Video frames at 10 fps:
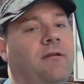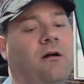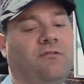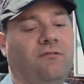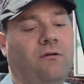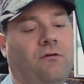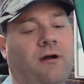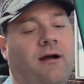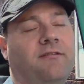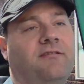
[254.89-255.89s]

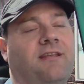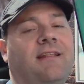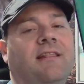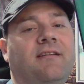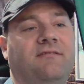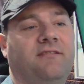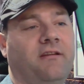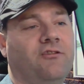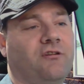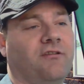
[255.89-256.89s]
also stateless
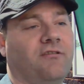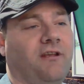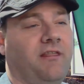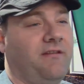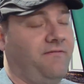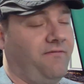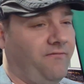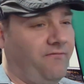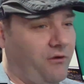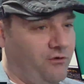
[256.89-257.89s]
signatures in the
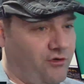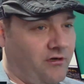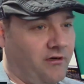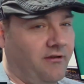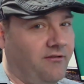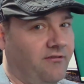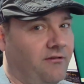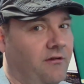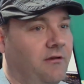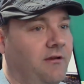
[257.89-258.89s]
future.
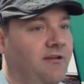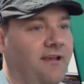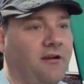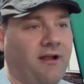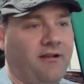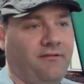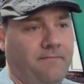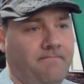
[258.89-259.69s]
Is that correct?